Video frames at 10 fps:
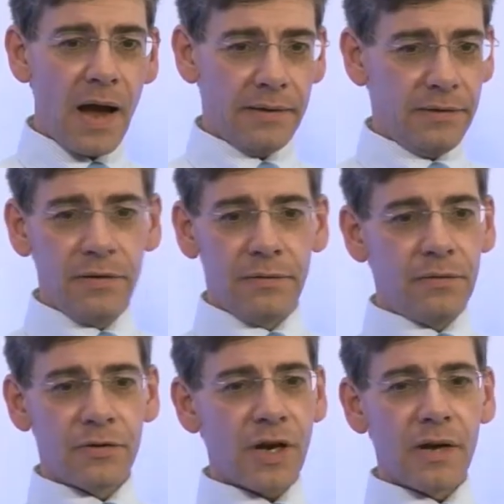
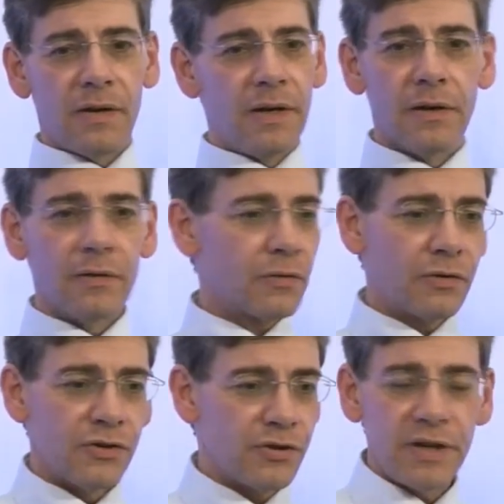You're certainly not
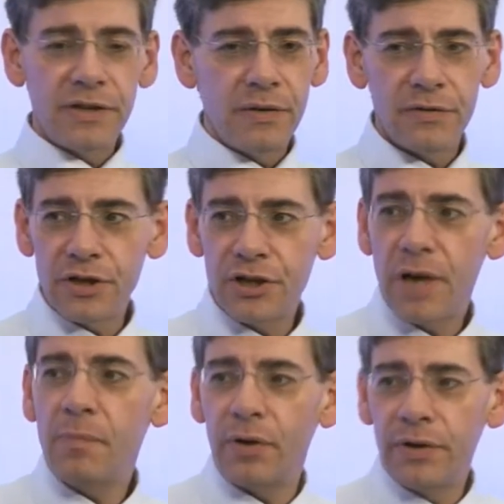constrained to using
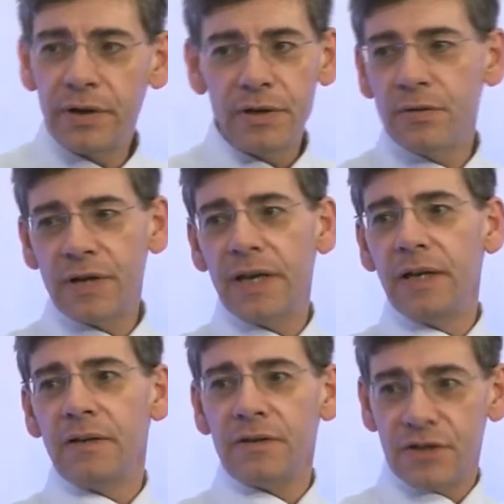SharePoint. You can use
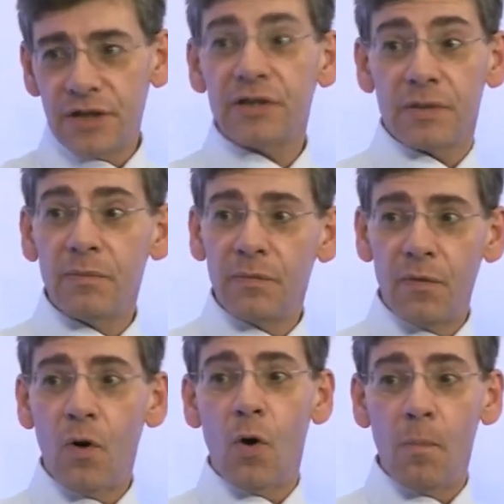any system
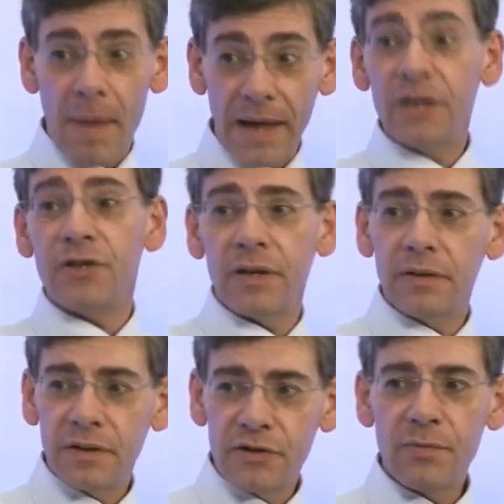for managing
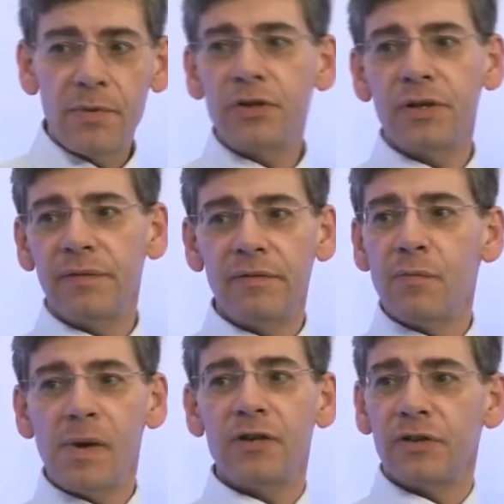the distribution of
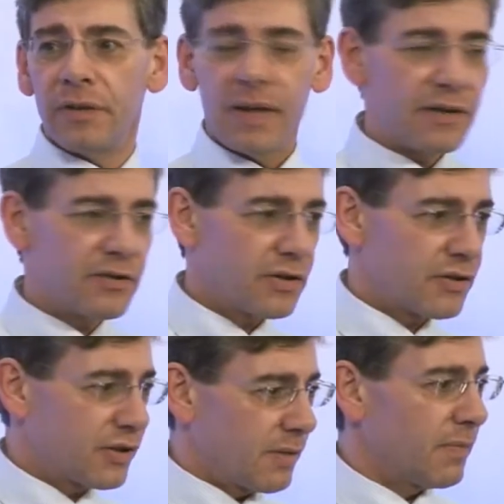information. That's
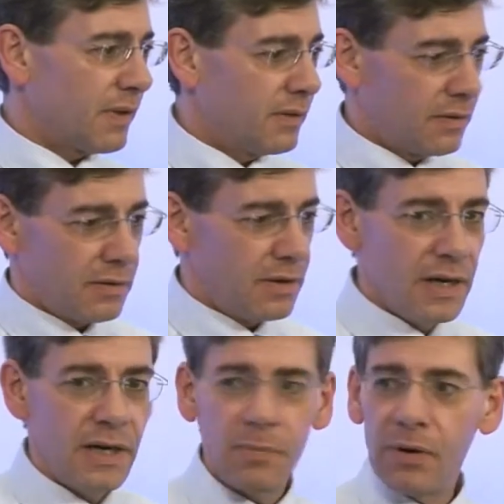just something that you
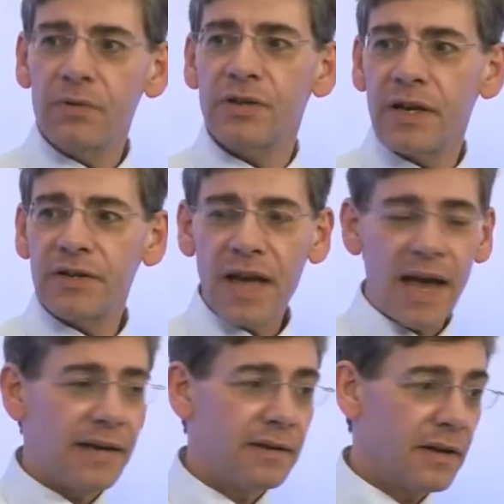need a process
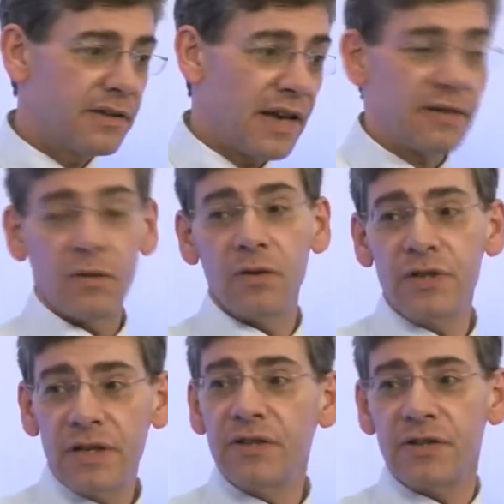and a
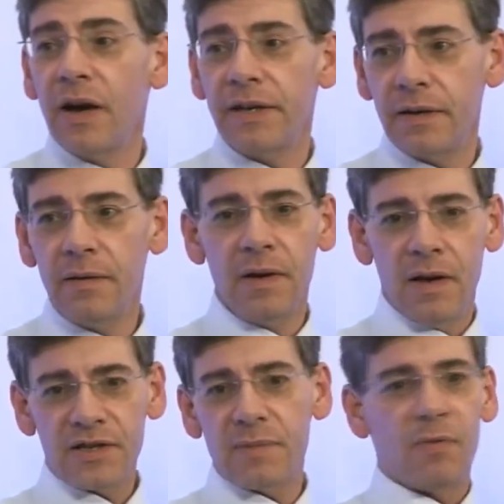technology inside. You know,
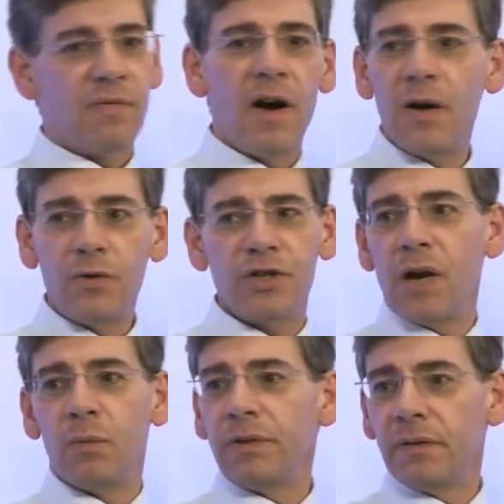a simple file
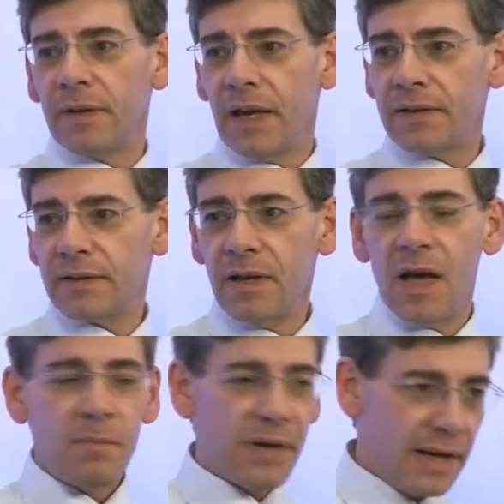share would do that.
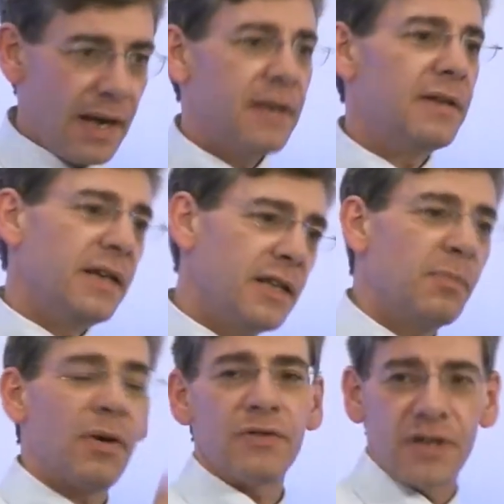But again, you need the
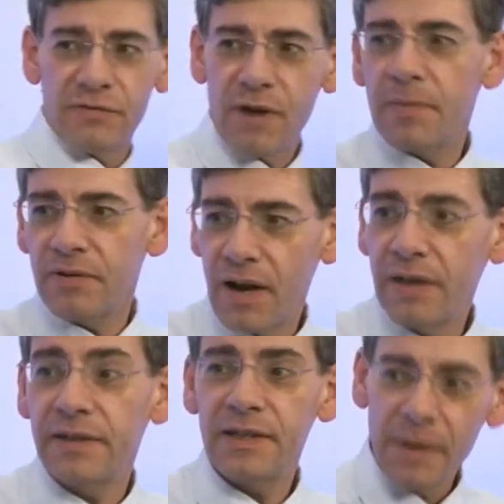process wrapped
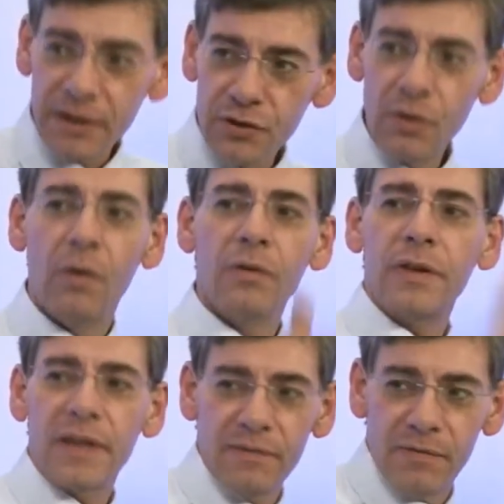around it to make sure
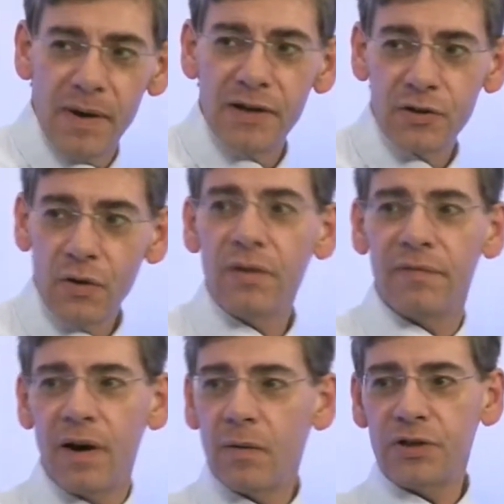that the information on the
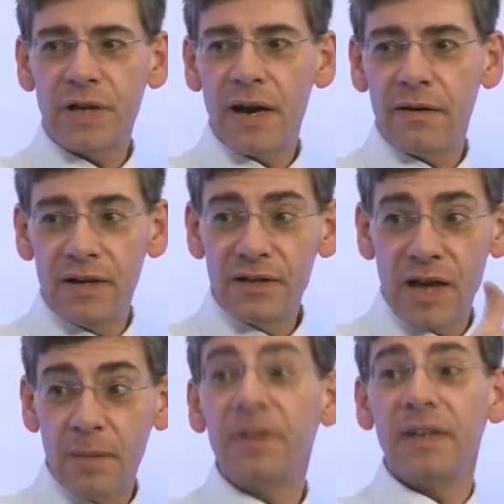file share is
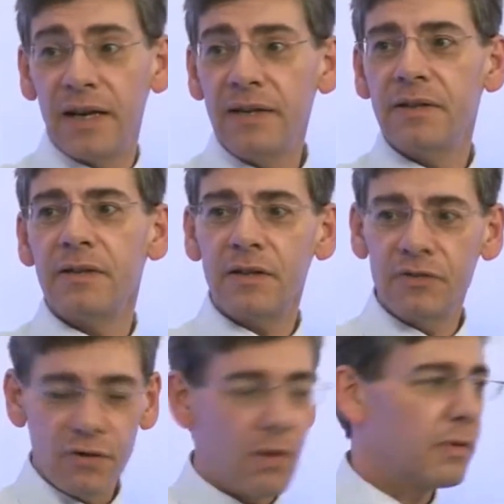up to date and
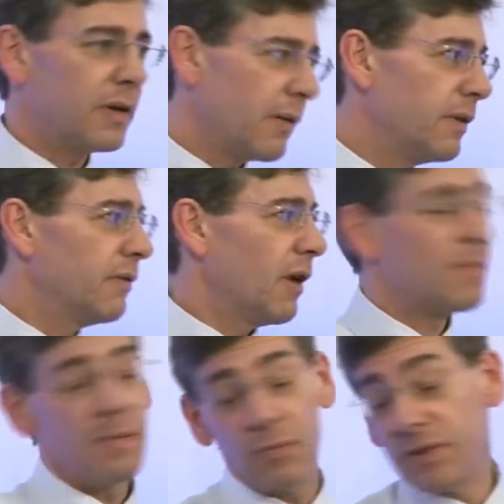controlled, and only the
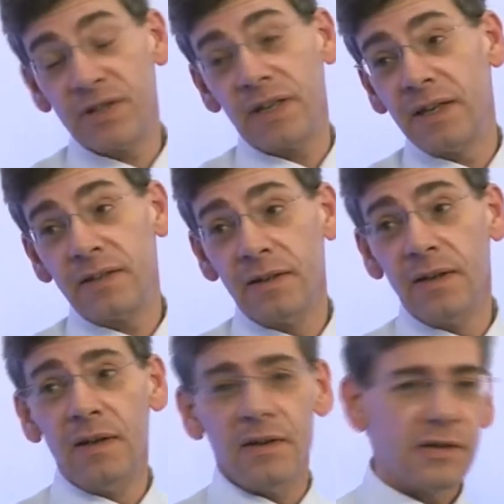right people can see it.
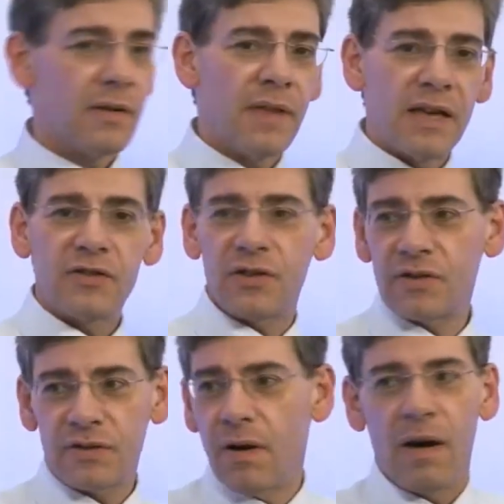So that's
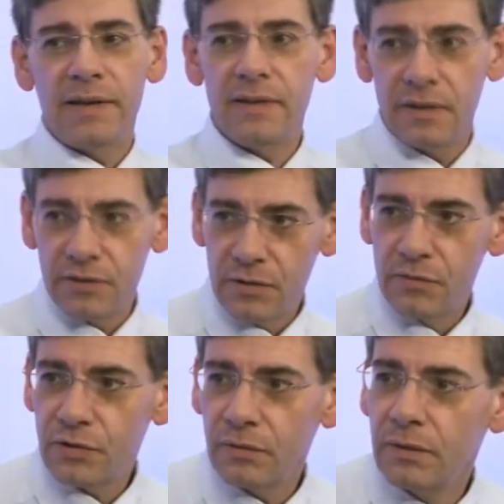just IT as
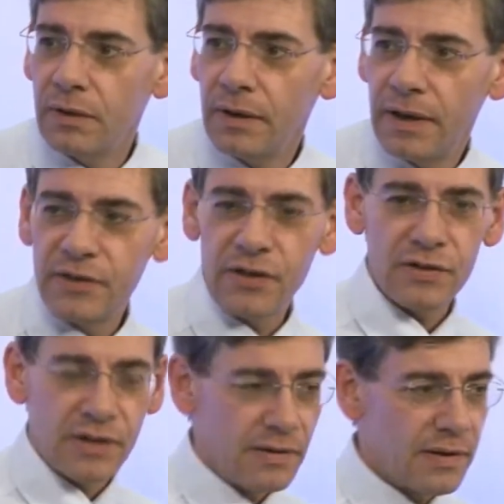usual. It's
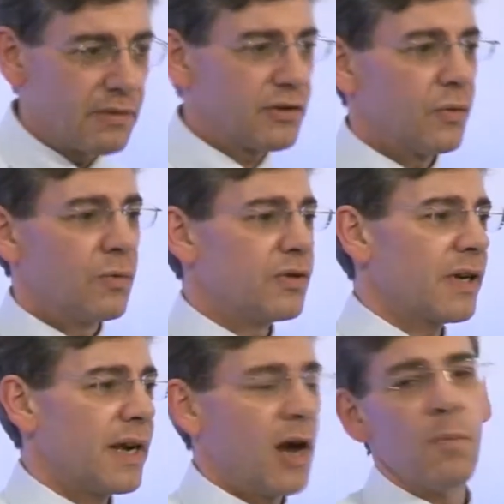just, there are tools
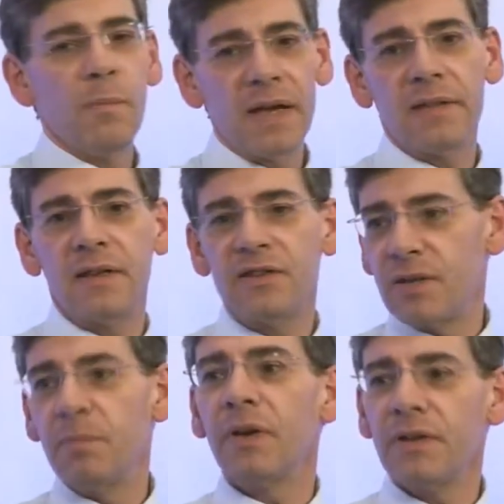that can help make things
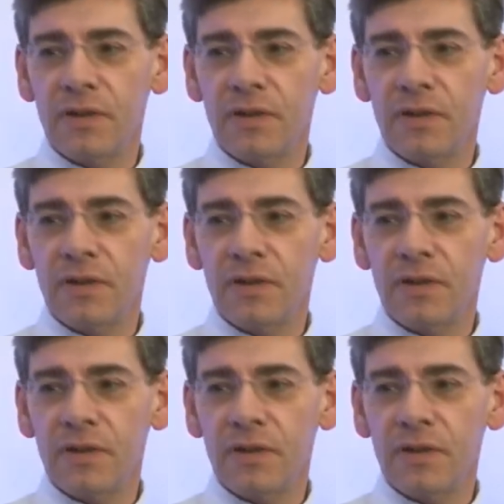simpler.